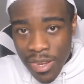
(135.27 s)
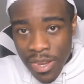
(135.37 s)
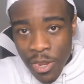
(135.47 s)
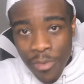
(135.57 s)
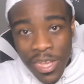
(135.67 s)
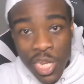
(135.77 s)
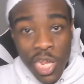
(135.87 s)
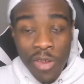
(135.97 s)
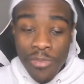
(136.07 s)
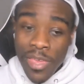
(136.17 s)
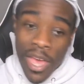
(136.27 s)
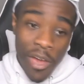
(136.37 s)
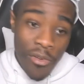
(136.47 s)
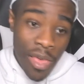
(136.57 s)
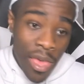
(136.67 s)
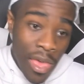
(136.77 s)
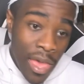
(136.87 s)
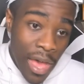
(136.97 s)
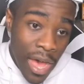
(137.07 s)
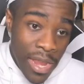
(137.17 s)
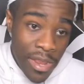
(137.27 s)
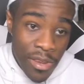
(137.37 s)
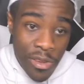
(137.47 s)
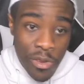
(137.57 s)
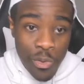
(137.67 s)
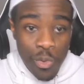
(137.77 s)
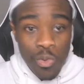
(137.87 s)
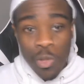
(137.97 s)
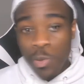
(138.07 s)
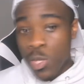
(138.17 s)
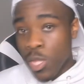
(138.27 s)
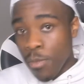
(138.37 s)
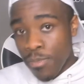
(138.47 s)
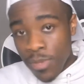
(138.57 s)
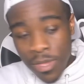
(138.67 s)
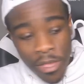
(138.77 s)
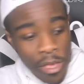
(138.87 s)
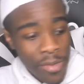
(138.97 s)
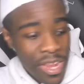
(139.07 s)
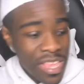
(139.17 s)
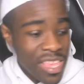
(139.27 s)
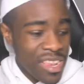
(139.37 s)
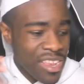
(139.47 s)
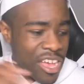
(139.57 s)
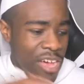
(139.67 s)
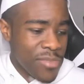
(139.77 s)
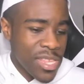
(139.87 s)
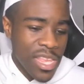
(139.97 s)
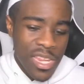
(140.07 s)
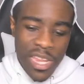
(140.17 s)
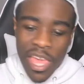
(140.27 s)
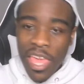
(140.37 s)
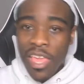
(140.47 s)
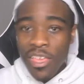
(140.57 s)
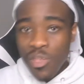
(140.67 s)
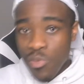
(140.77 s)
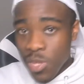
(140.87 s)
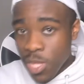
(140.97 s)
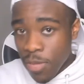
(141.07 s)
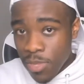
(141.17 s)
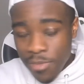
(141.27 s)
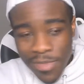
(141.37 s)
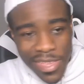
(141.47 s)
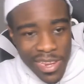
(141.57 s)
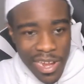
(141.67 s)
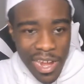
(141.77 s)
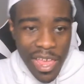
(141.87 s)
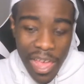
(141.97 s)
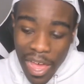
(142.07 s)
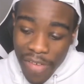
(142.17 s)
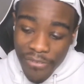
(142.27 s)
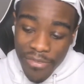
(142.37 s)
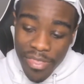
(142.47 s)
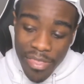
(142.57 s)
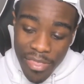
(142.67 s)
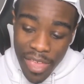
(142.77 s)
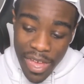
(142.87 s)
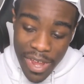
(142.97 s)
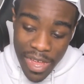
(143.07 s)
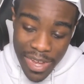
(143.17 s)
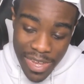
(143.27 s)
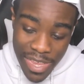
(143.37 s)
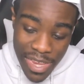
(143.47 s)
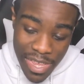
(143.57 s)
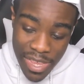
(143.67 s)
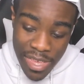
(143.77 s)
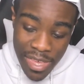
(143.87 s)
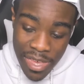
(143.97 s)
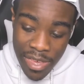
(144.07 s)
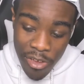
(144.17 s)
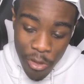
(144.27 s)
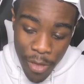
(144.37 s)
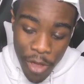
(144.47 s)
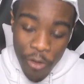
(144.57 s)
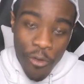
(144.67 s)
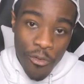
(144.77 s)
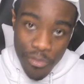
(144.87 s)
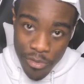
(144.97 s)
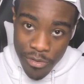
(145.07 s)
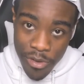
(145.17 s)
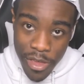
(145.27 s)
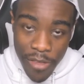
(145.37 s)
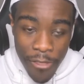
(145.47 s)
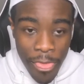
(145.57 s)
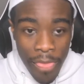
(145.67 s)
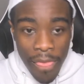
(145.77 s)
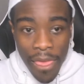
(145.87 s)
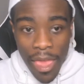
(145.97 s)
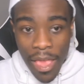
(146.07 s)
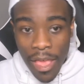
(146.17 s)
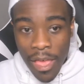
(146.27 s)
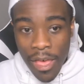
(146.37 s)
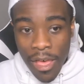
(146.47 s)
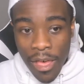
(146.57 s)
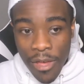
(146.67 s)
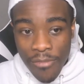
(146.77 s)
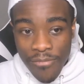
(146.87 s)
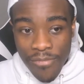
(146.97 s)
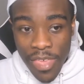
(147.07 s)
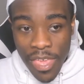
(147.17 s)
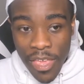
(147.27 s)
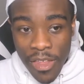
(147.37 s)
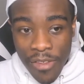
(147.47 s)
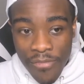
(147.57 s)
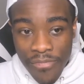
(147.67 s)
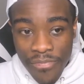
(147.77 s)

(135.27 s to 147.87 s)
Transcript: nobody shouted me out. I didn't do no sub sub. I didn't get in the comment section, hey, can you sub to me? None of that. I, I, I did it on my own, right? Um, and